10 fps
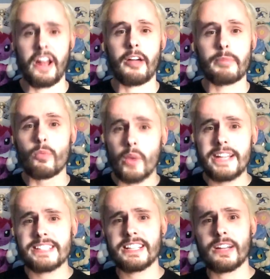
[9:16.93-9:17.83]
and I've been
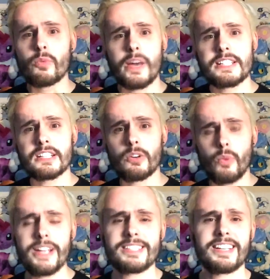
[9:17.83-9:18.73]
waiting and waiting and
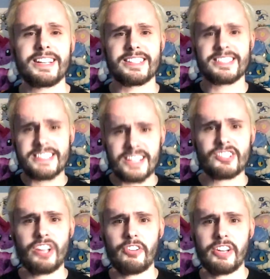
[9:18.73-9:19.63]
waiting, and 6
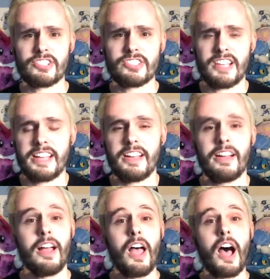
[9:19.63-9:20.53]
generations later,